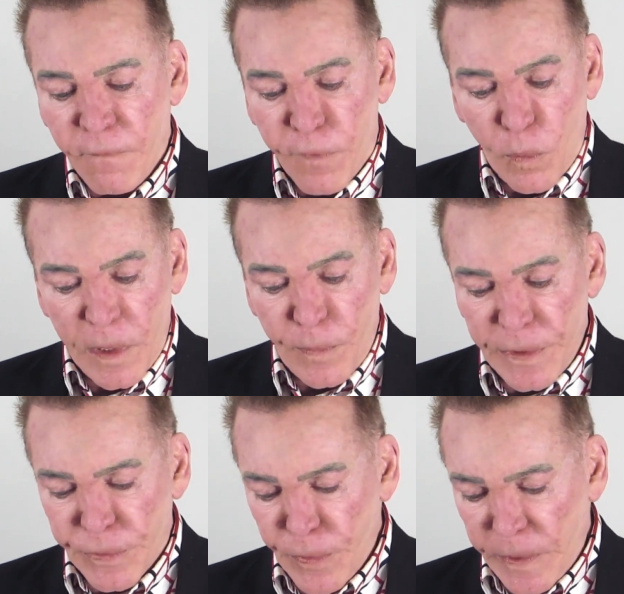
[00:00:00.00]
For when
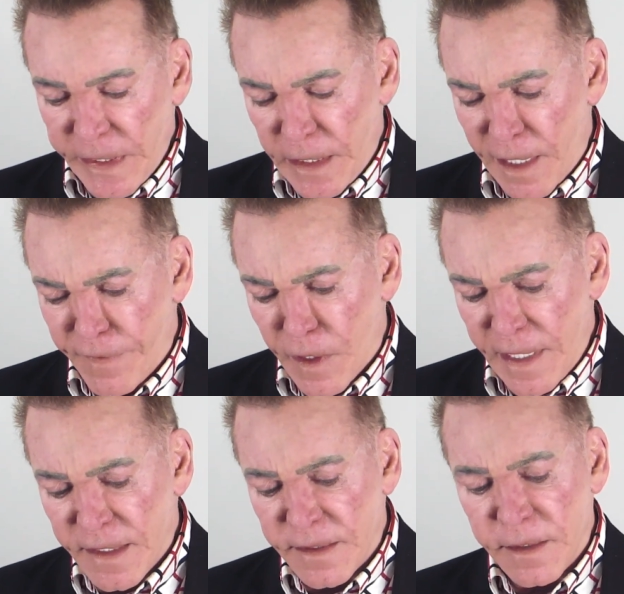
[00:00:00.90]
we truly love our
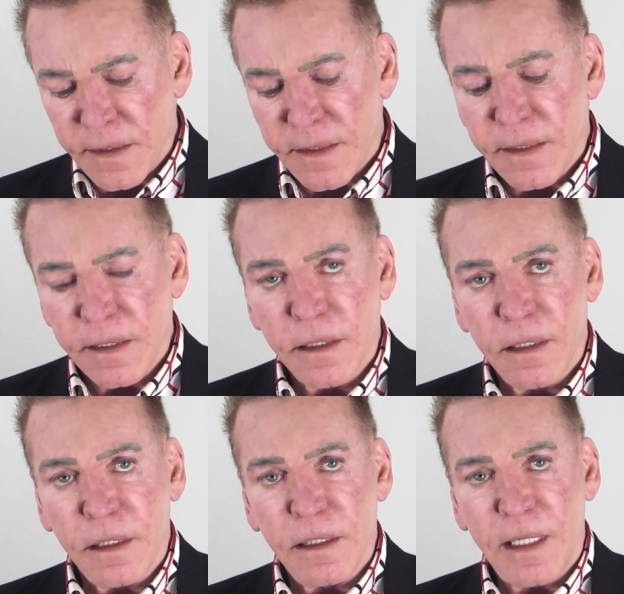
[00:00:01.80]
essence,
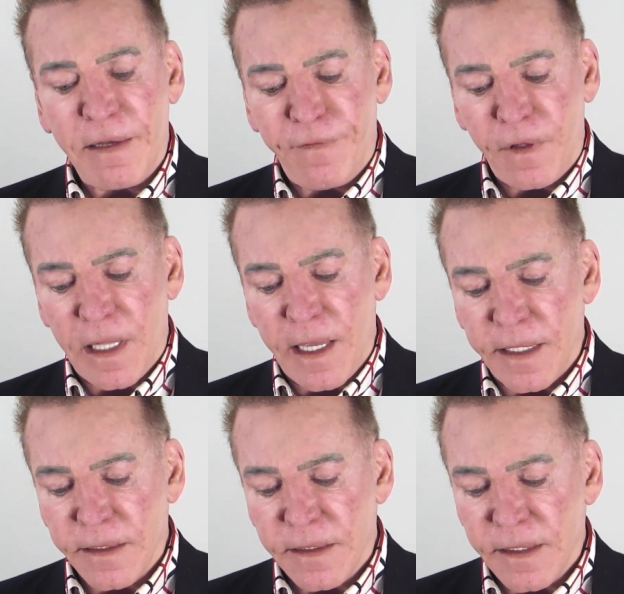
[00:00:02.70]
life
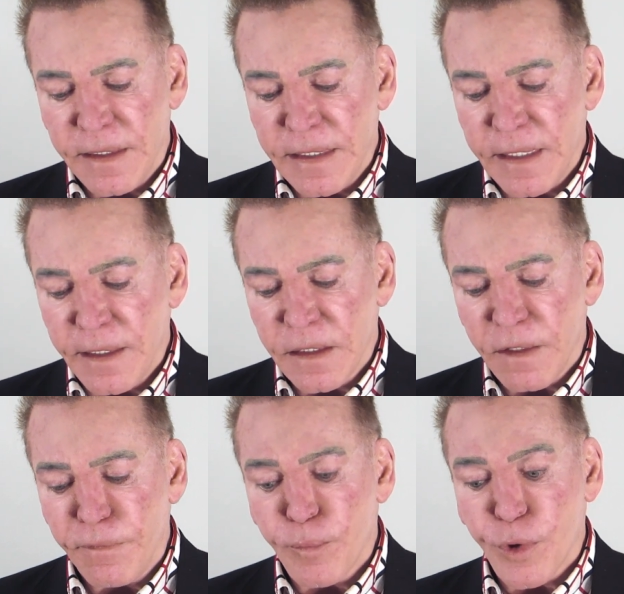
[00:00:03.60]
aligns and sings
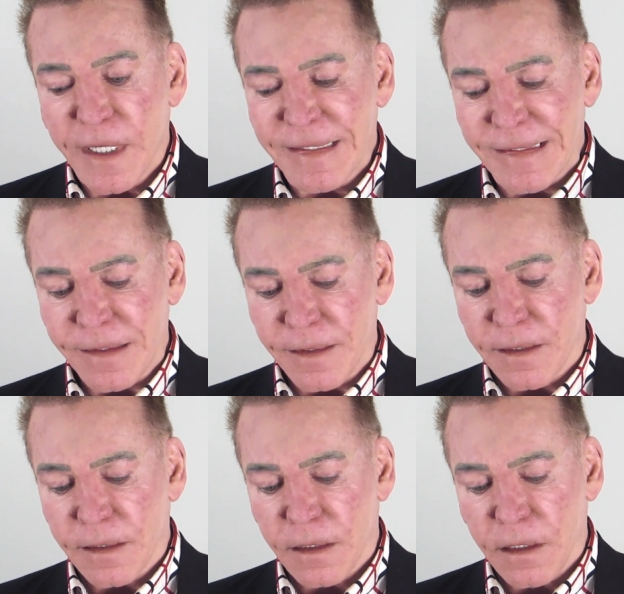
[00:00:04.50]
of
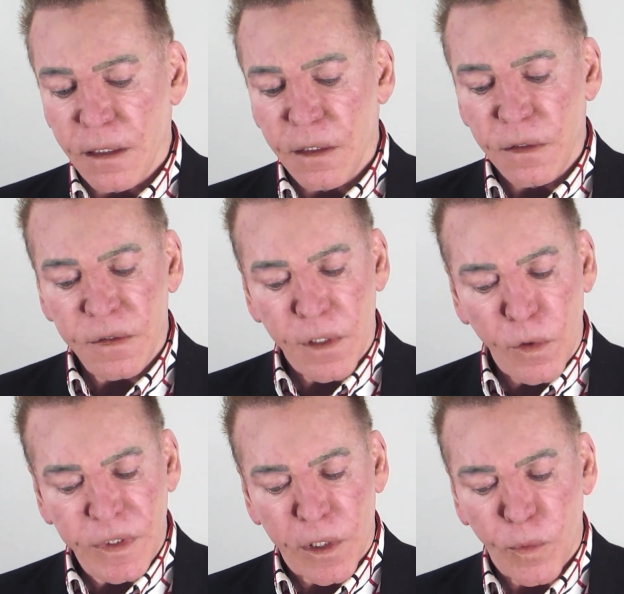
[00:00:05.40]
presence.
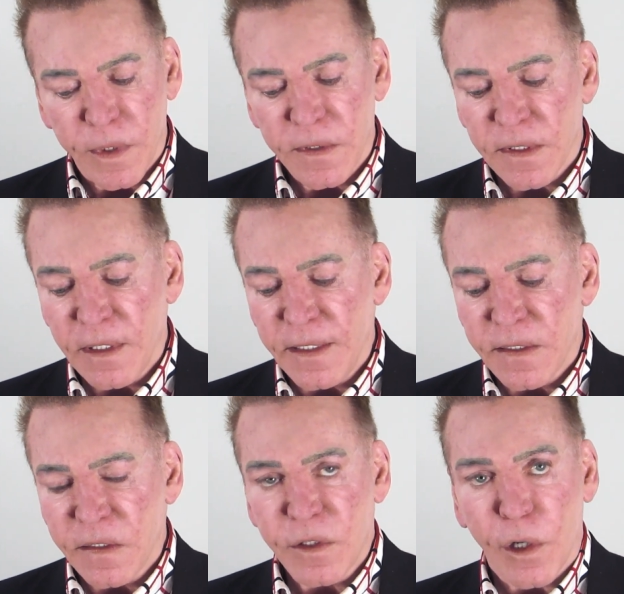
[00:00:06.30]
So, dear ones,
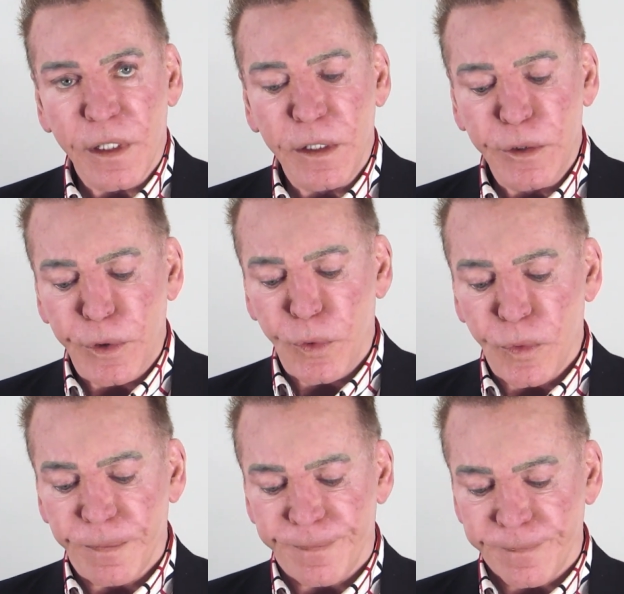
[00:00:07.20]
let's start it
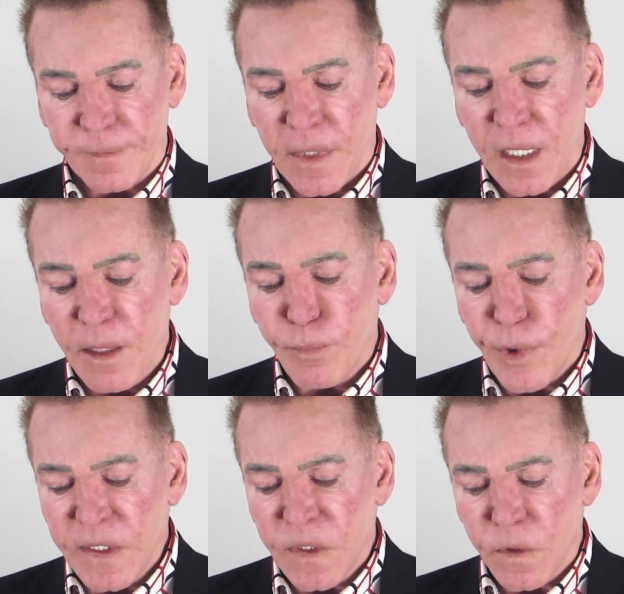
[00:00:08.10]
anew,
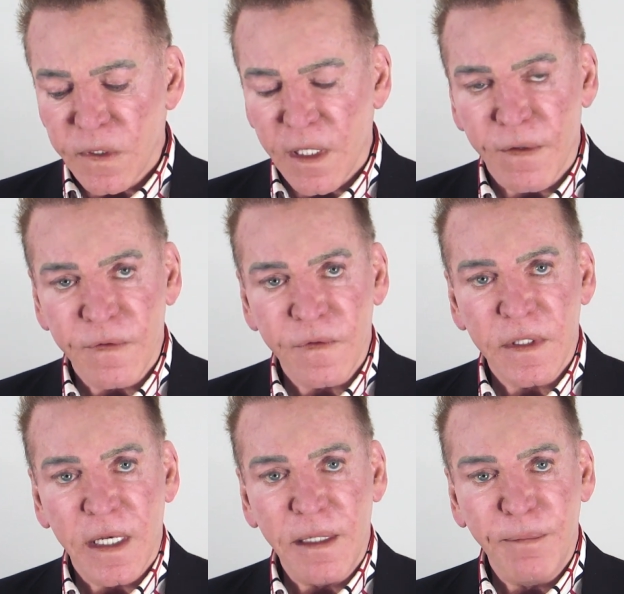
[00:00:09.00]
embrace
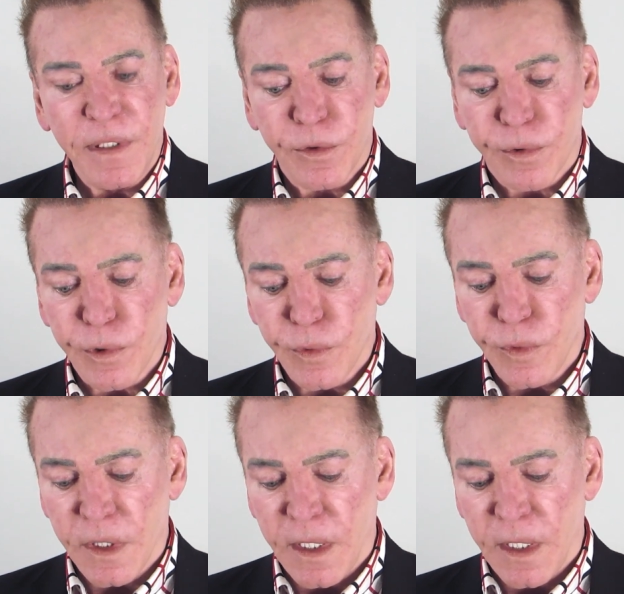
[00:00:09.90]
ourselves and be true.